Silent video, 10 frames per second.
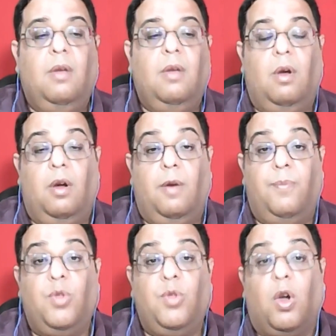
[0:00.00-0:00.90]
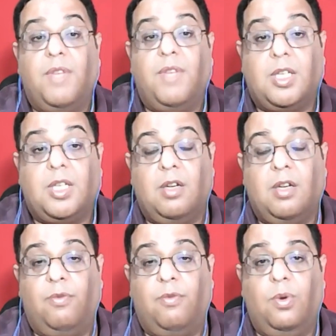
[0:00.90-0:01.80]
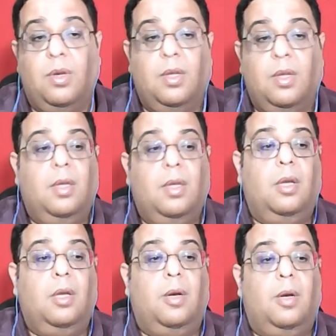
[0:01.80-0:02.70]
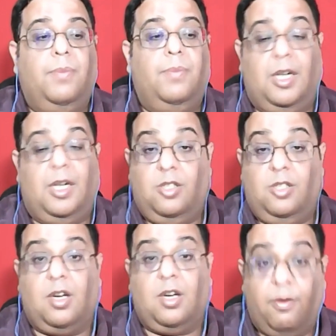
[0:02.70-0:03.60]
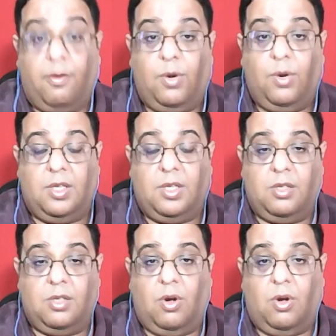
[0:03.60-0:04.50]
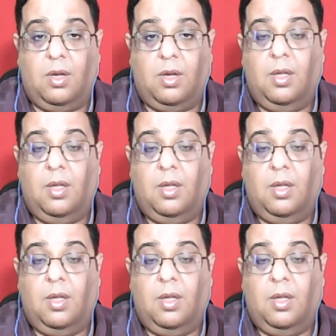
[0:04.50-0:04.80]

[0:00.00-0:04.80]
uh, non-vegetarian food, um, that is jhatka food as it is called,